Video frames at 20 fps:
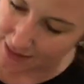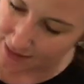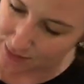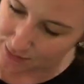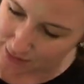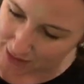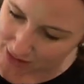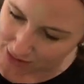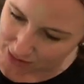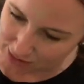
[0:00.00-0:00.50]
has
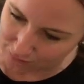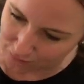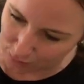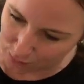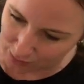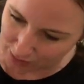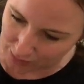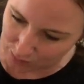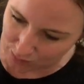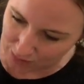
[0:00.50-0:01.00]
reached
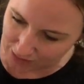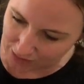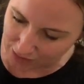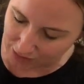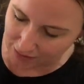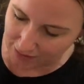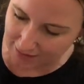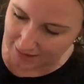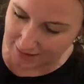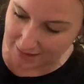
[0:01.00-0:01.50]
41
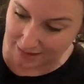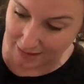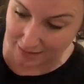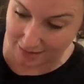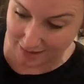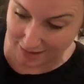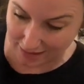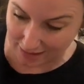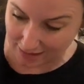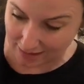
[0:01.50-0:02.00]
degrees
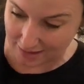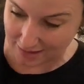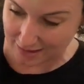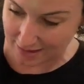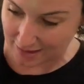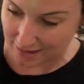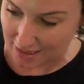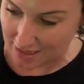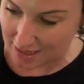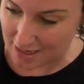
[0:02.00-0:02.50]

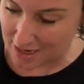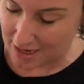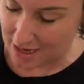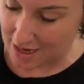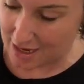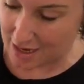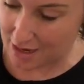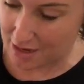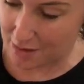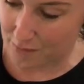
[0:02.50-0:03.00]
Celsius
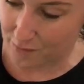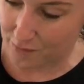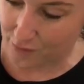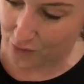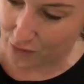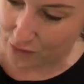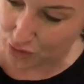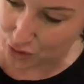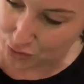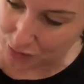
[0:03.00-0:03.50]

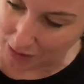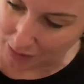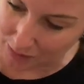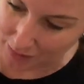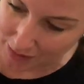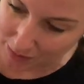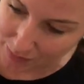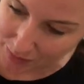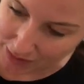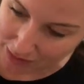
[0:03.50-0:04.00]
for the
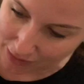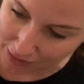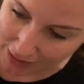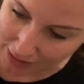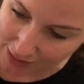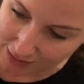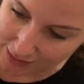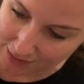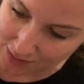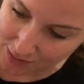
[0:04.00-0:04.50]
treatment
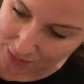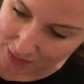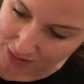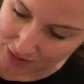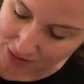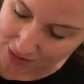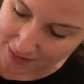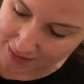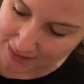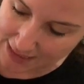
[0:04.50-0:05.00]
period. So it's
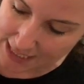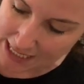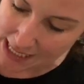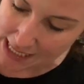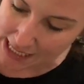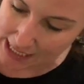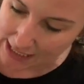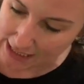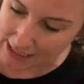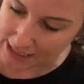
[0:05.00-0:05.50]
just
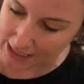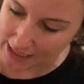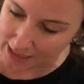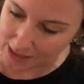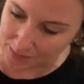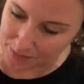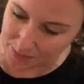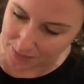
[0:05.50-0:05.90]
heated up.